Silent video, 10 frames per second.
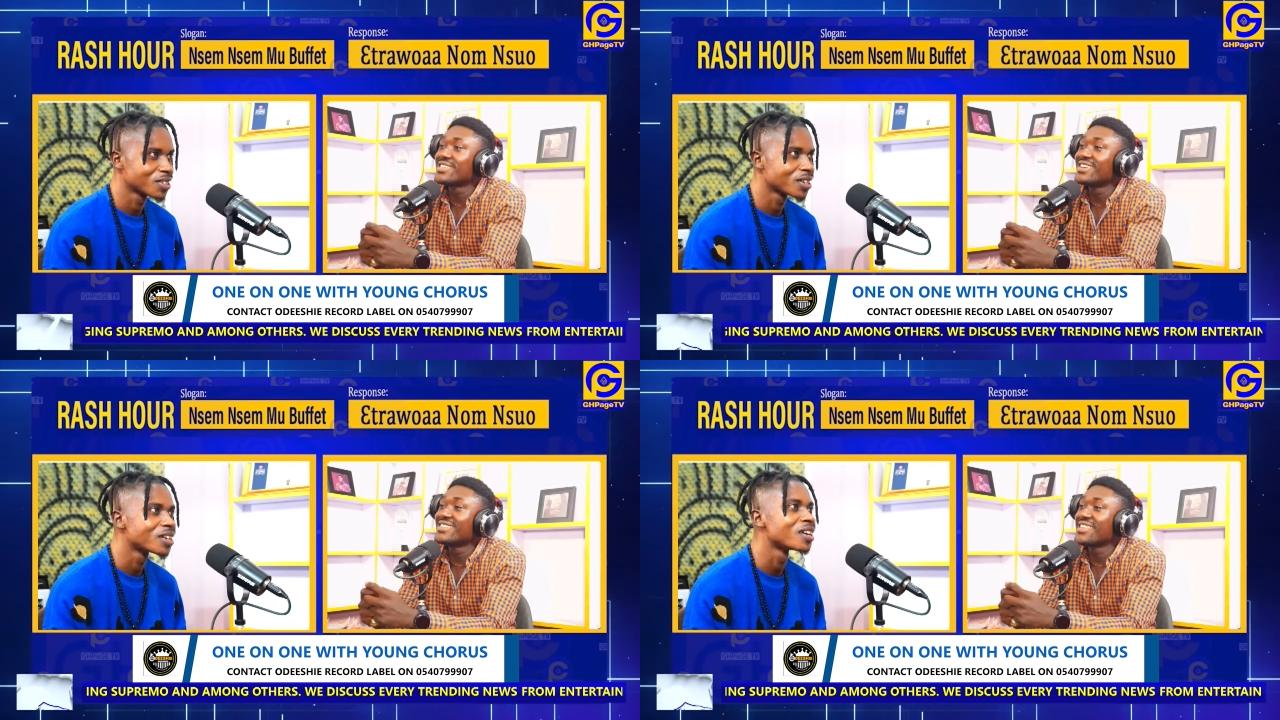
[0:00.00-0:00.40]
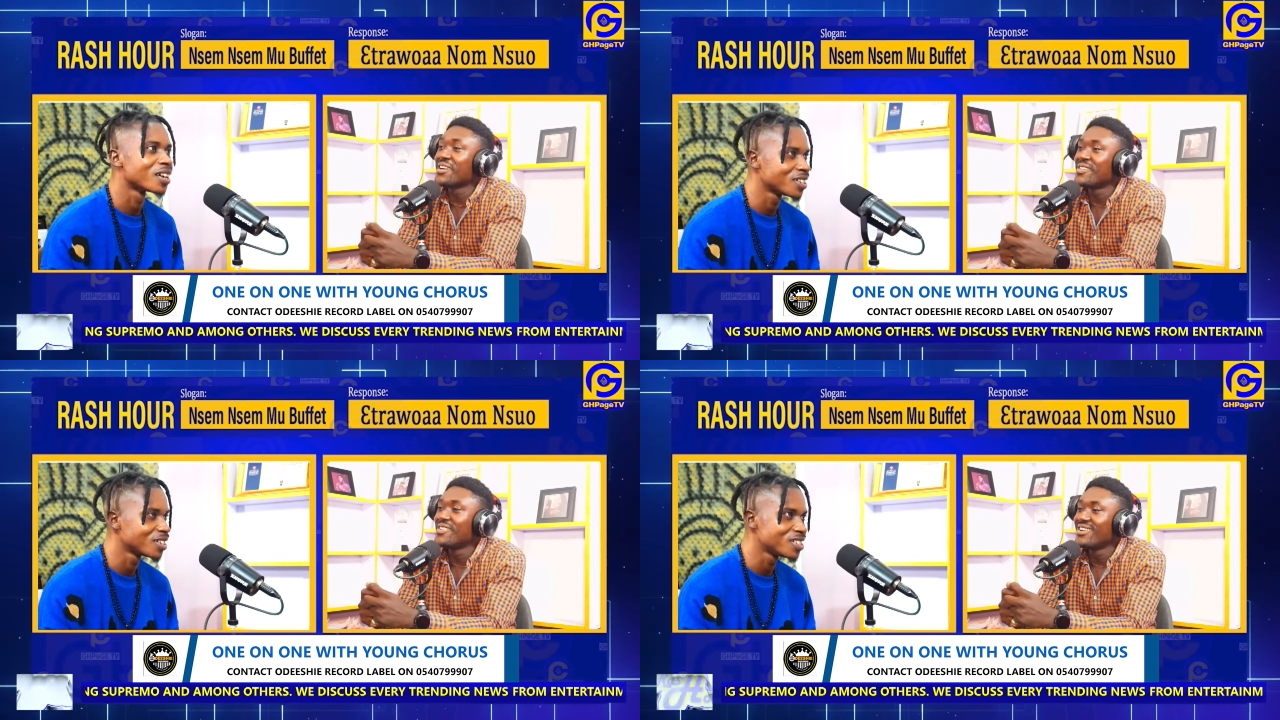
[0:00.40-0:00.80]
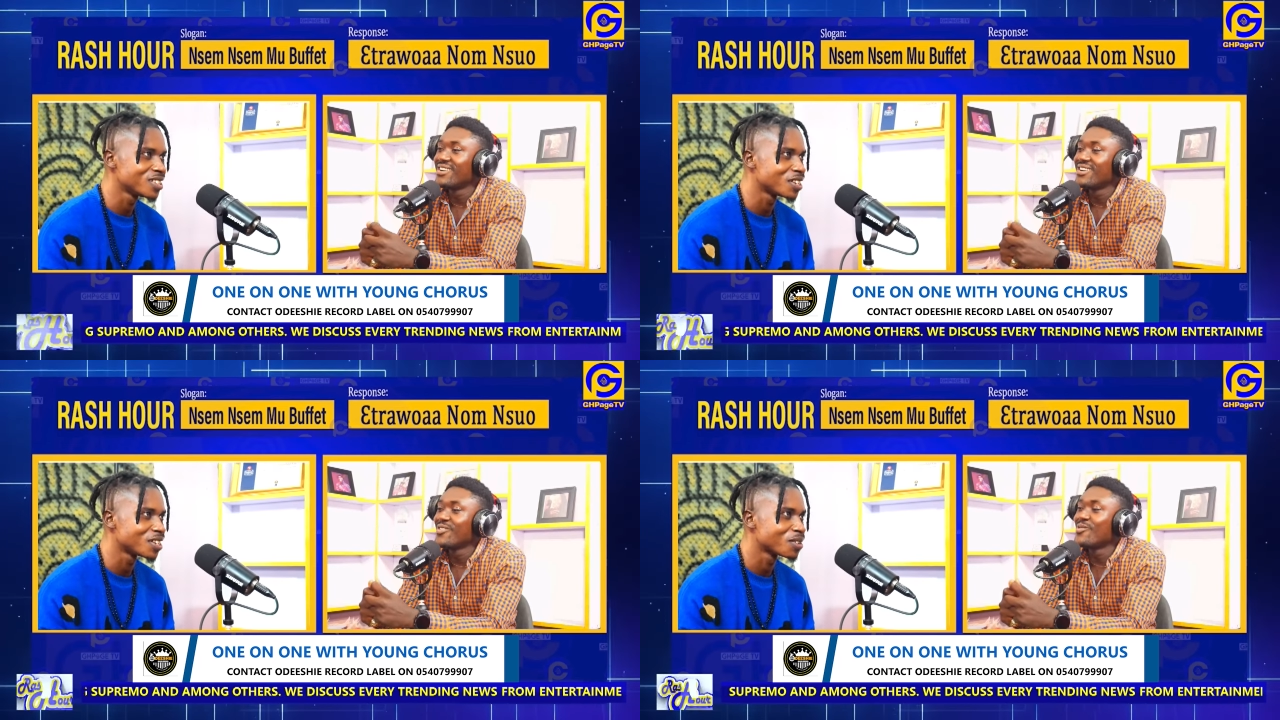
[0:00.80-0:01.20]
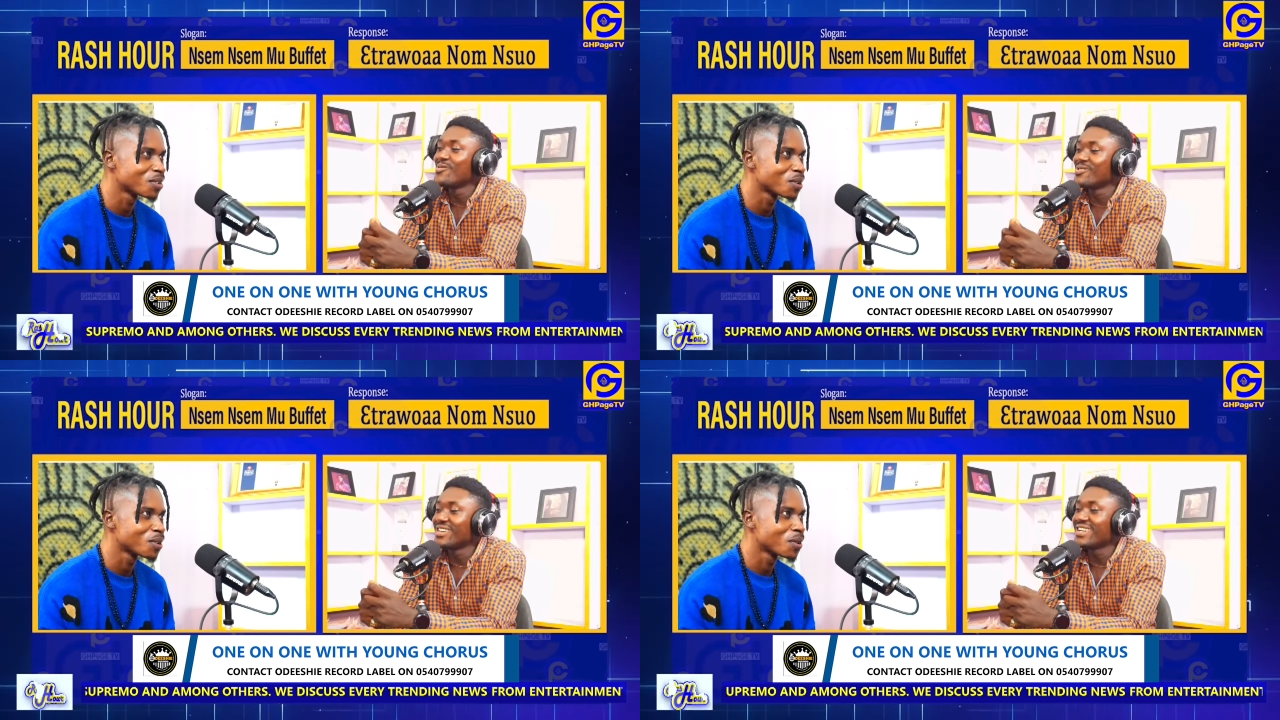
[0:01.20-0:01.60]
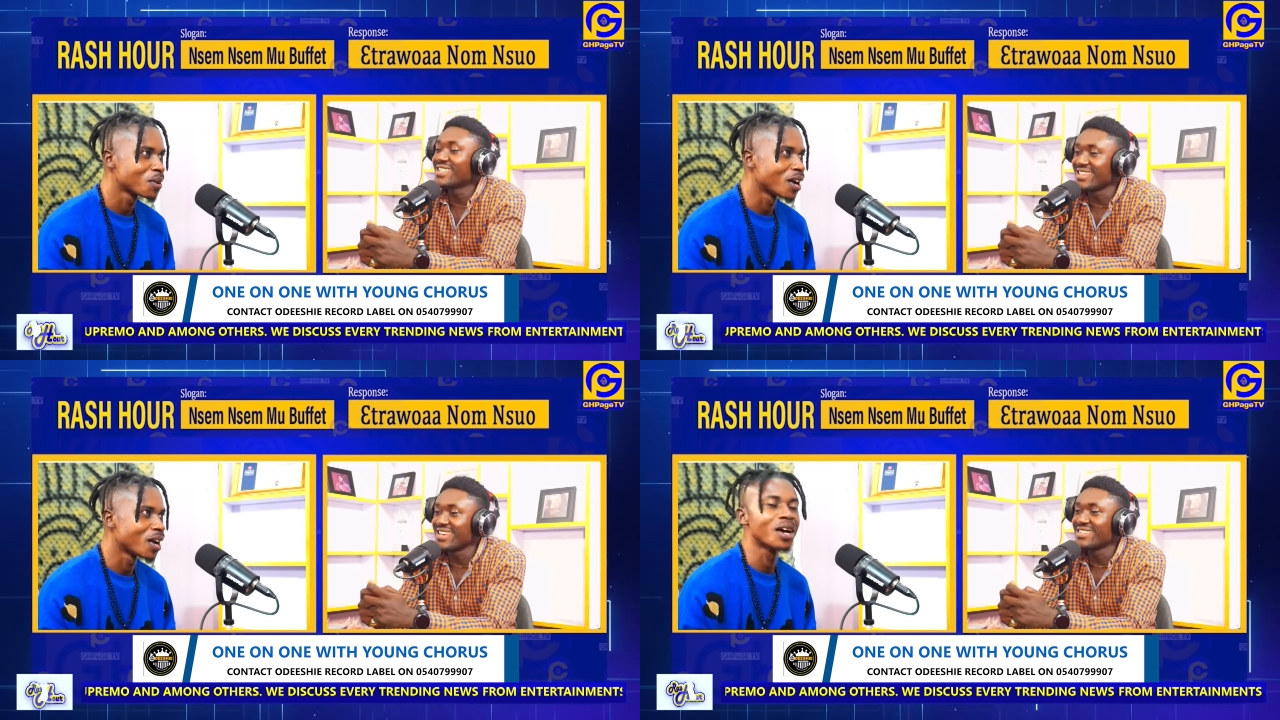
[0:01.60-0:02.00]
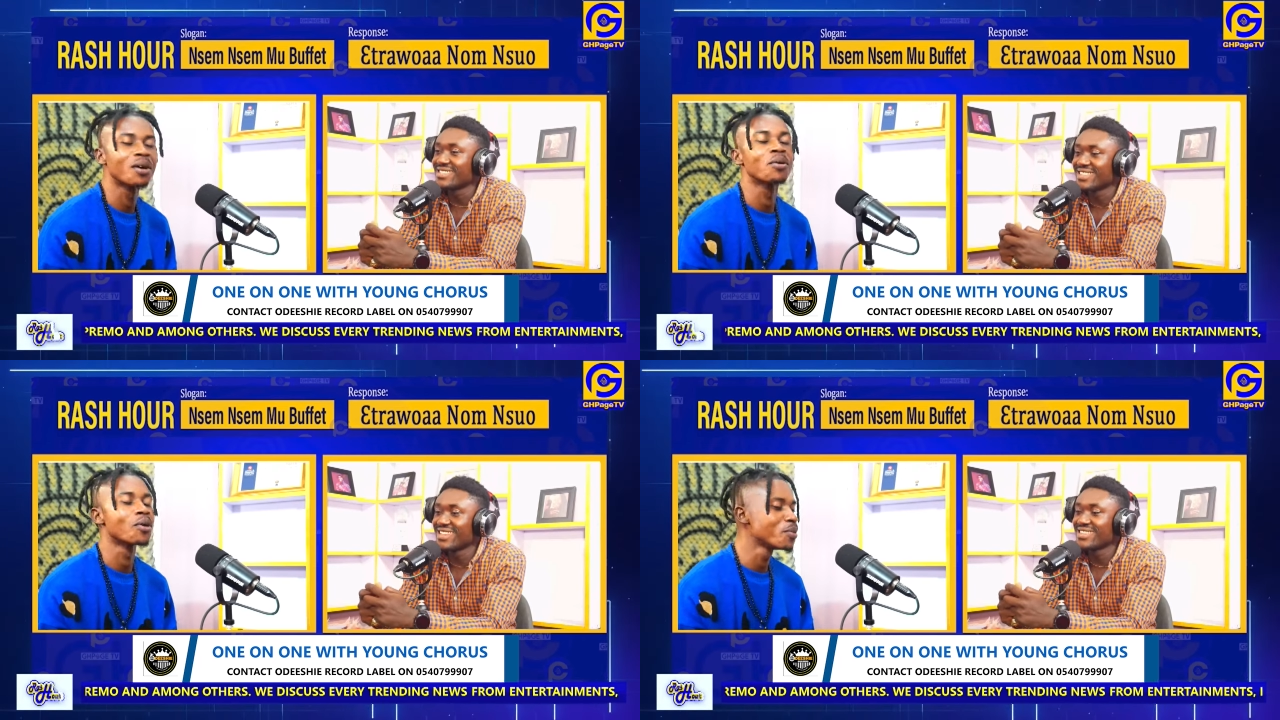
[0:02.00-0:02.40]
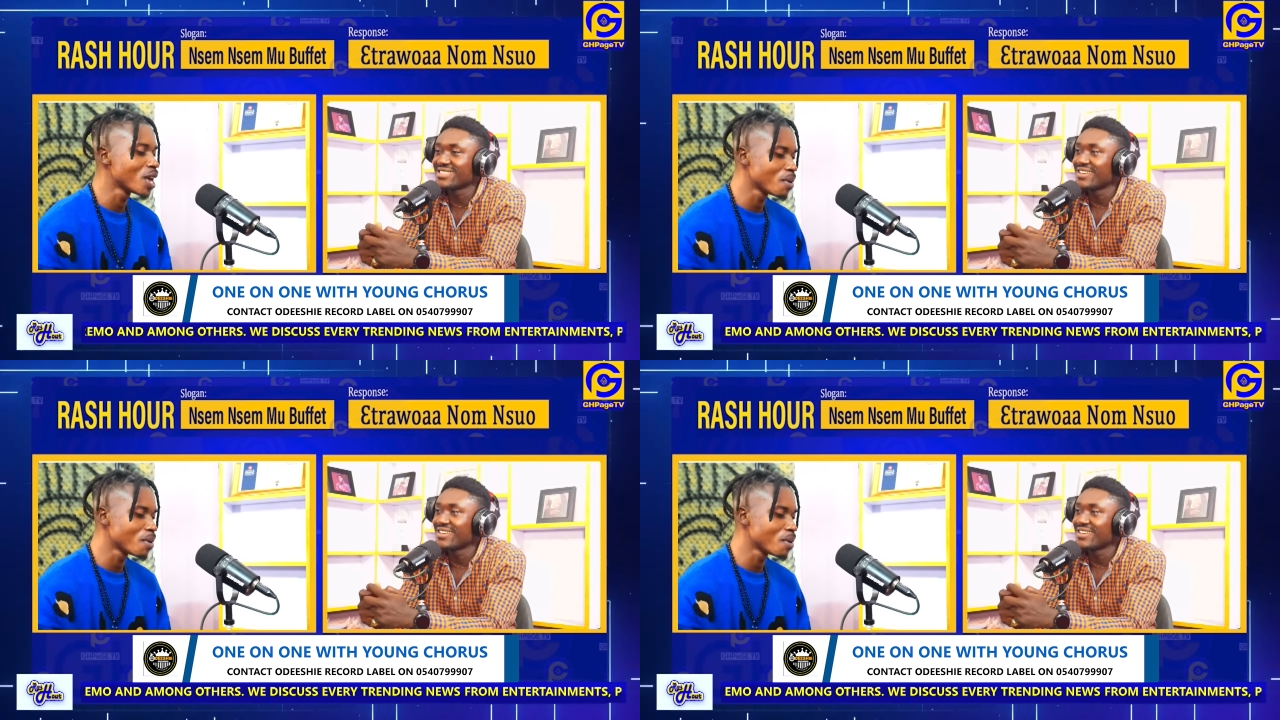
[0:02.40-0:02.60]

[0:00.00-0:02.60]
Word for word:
Speaker 1: hairstyle. And easy. Oh, that's nice.
Speaker 2: And I will be a